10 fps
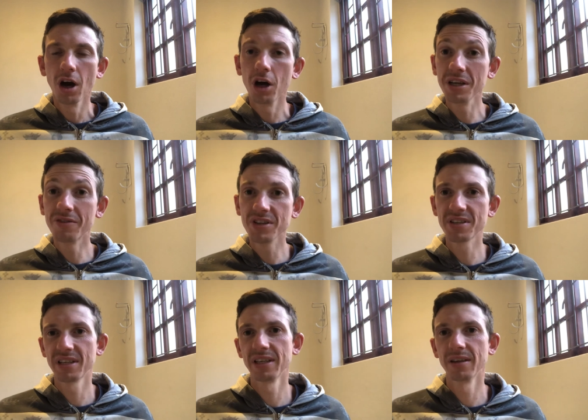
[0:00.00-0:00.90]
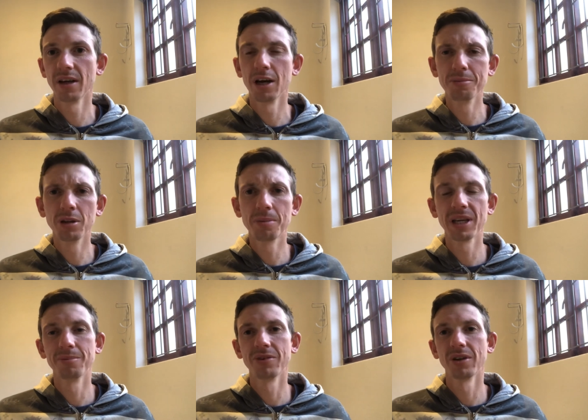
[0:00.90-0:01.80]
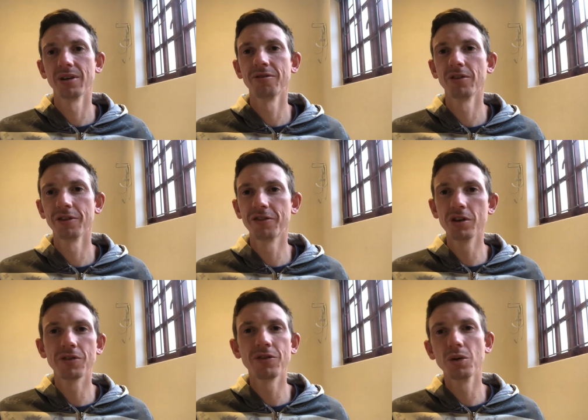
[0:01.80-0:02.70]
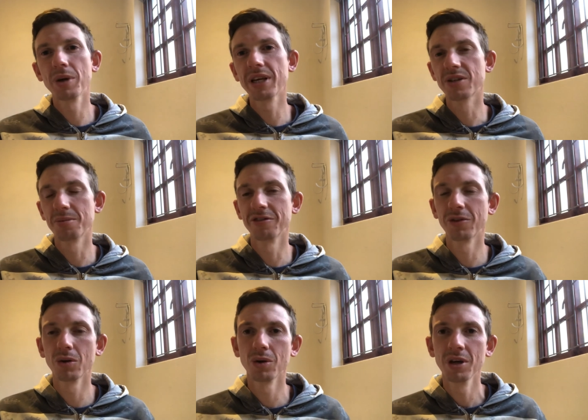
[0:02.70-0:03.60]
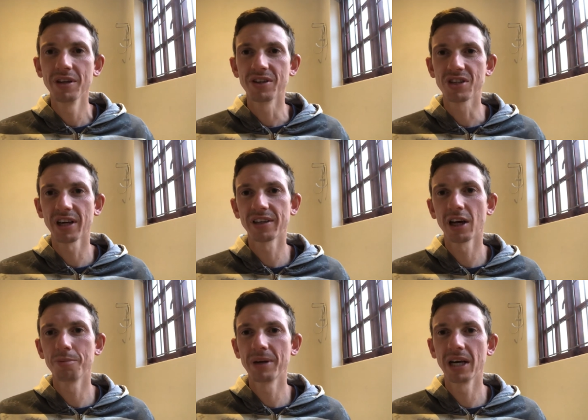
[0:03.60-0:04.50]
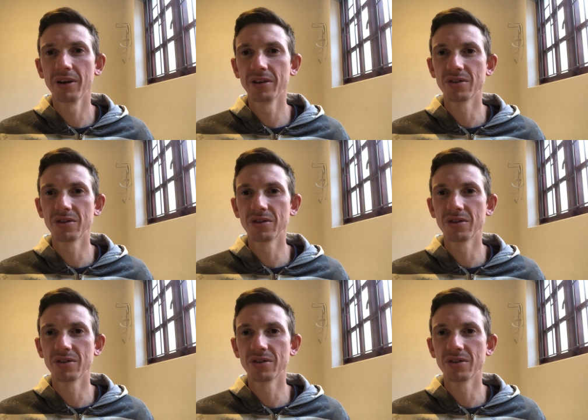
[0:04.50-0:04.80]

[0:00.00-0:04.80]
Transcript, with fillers: only visiting uh, MilPM for the, for the first few weeks before the shutdown period